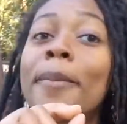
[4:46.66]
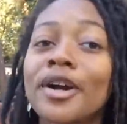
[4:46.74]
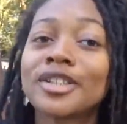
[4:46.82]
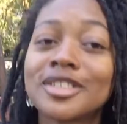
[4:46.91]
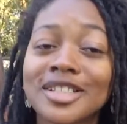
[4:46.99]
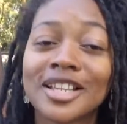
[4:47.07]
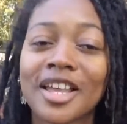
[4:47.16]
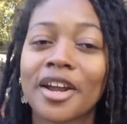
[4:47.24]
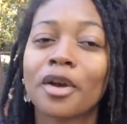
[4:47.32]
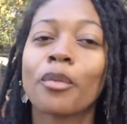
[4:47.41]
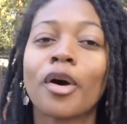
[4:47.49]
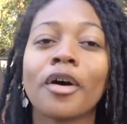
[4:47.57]
person in
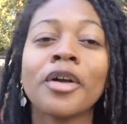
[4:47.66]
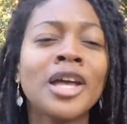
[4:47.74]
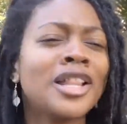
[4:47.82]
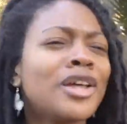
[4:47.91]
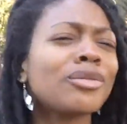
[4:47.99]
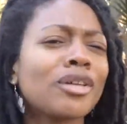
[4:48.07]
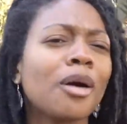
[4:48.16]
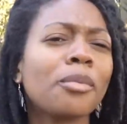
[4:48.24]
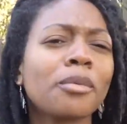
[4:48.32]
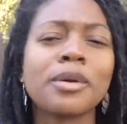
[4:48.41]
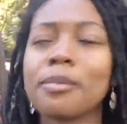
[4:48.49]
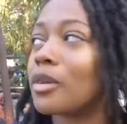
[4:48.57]
there, well, there's a
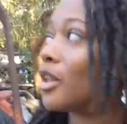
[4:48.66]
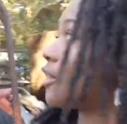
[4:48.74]
couple people